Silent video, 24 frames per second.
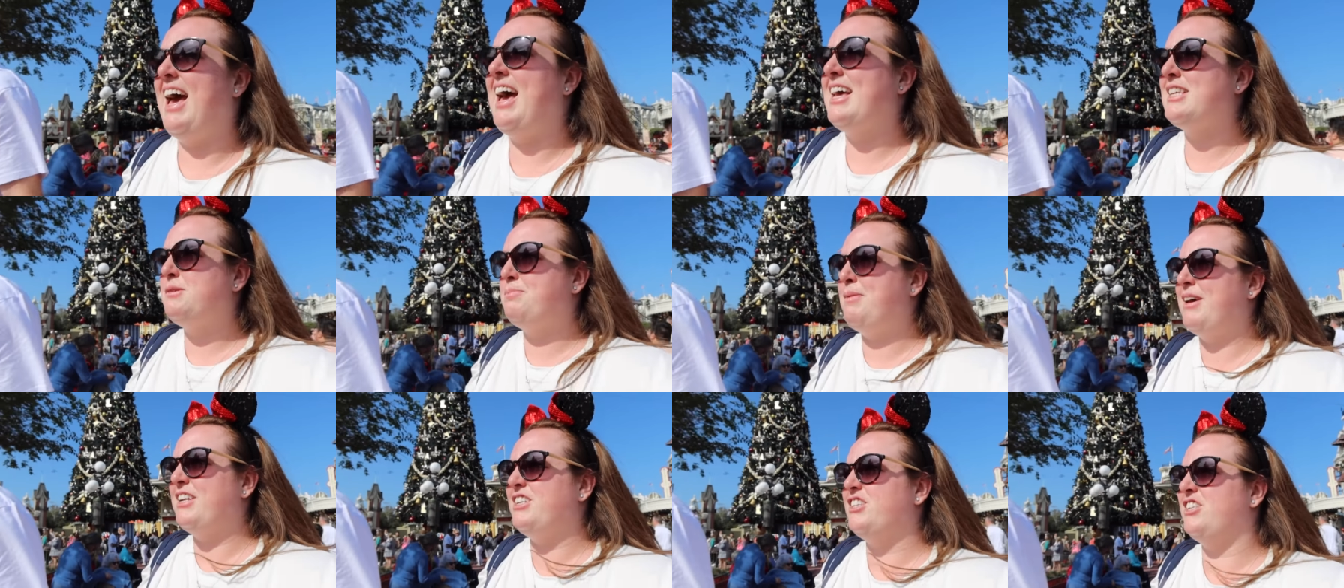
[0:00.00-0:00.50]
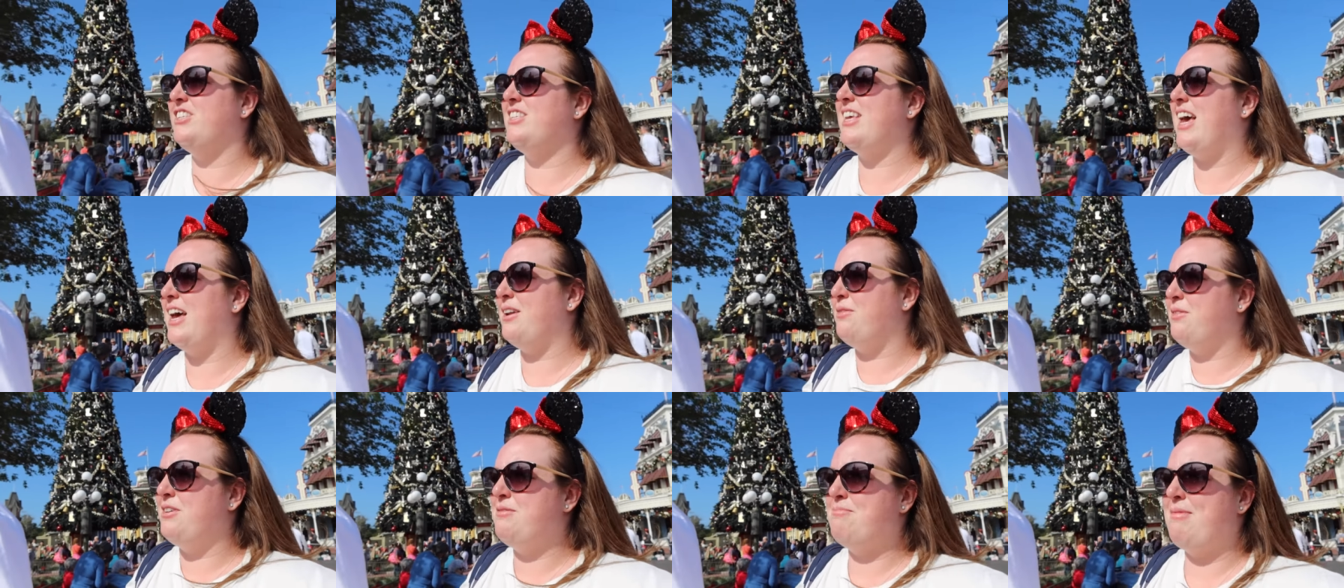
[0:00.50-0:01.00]
As Benj
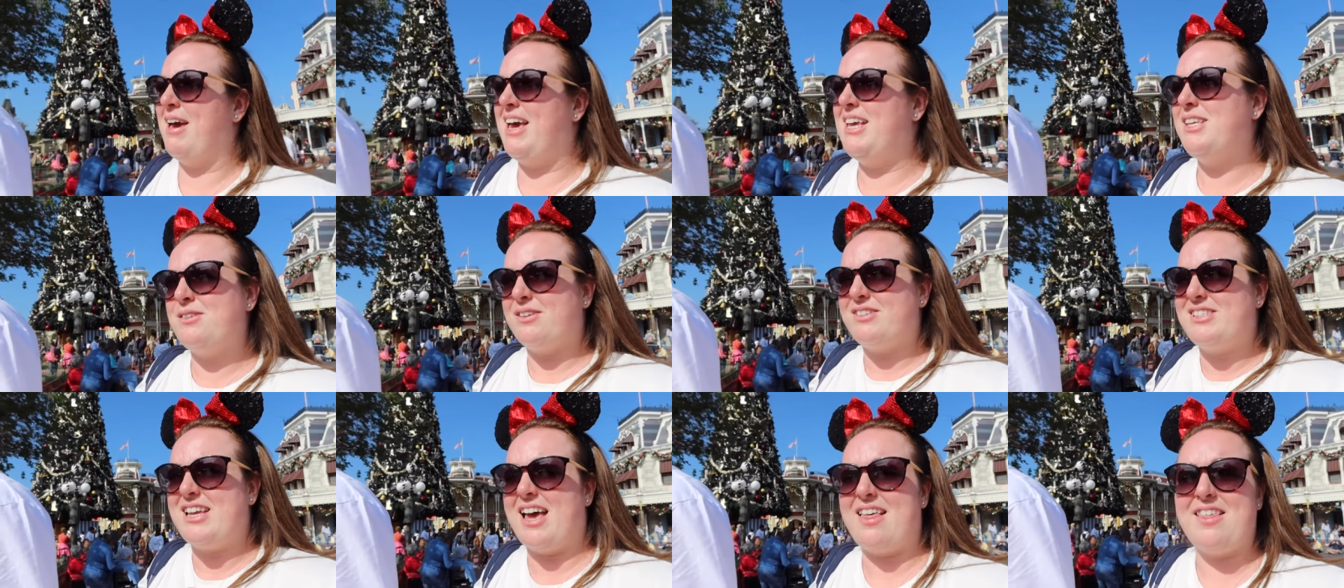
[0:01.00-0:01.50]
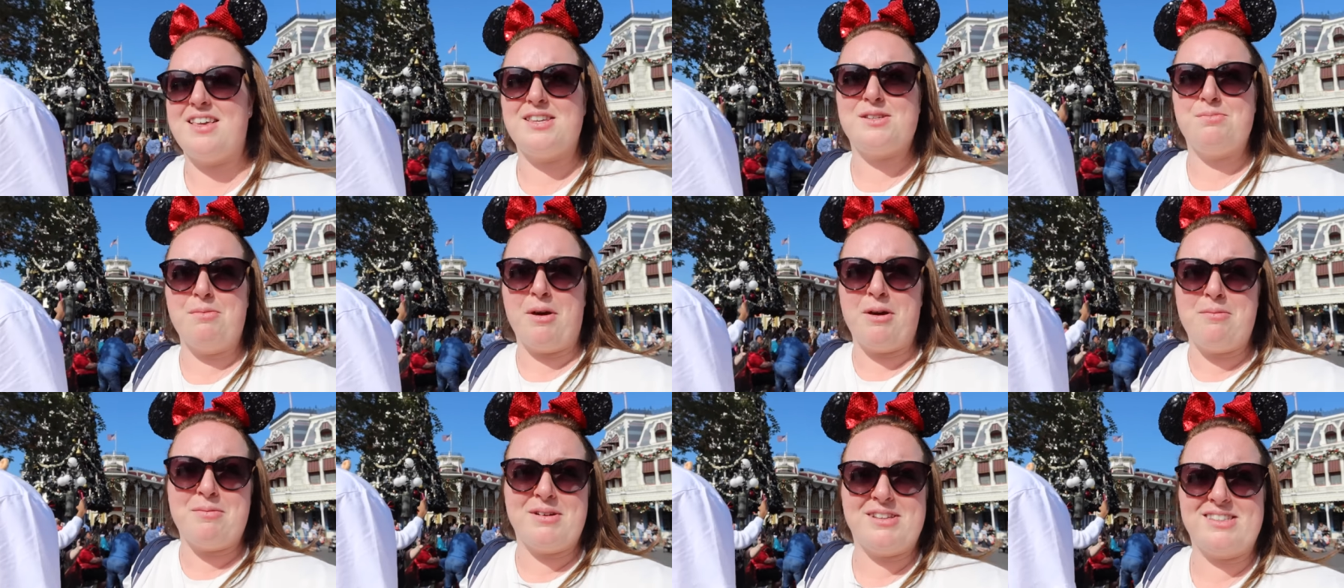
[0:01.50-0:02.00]
said, we may as well take this
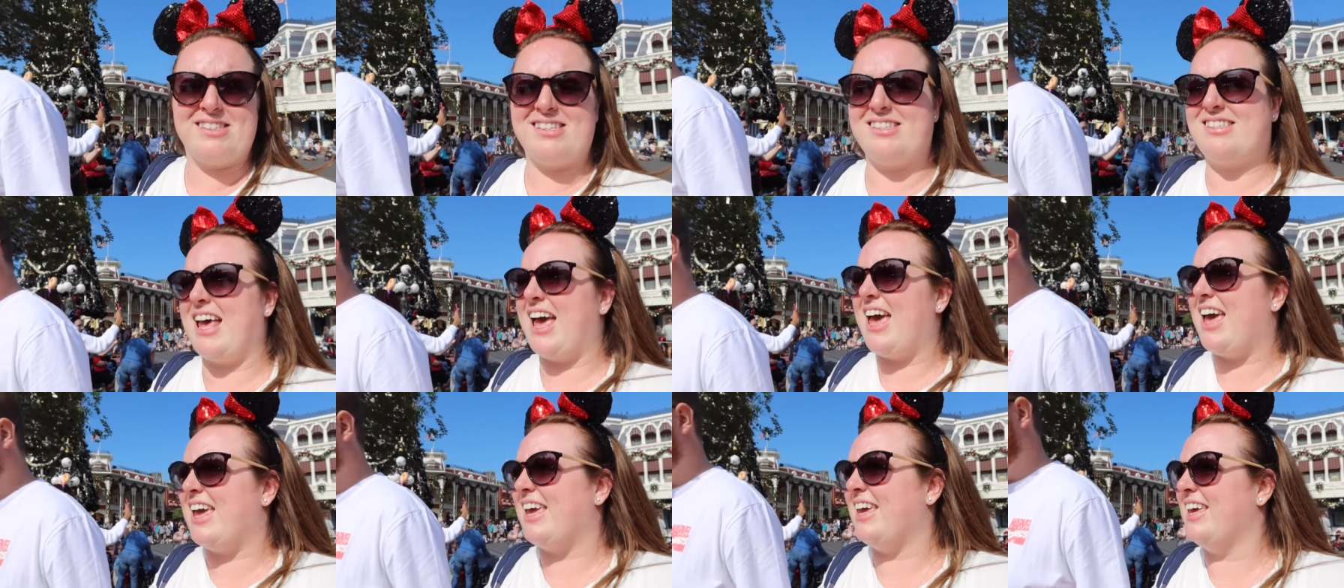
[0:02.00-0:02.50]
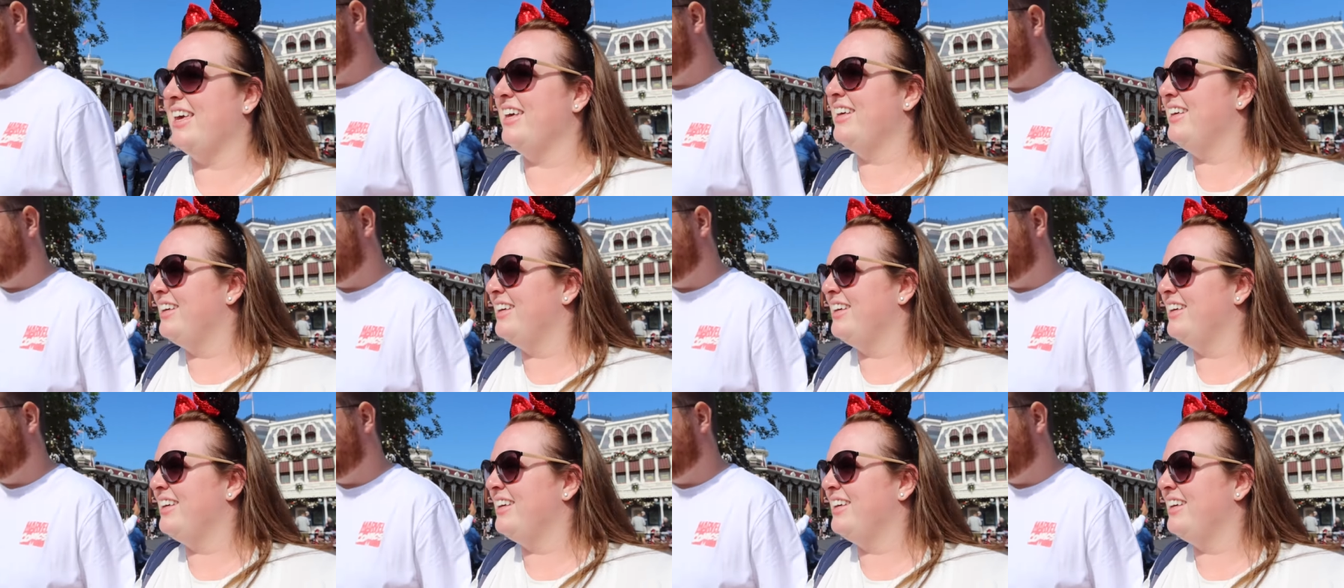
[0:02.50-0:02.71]
moment to say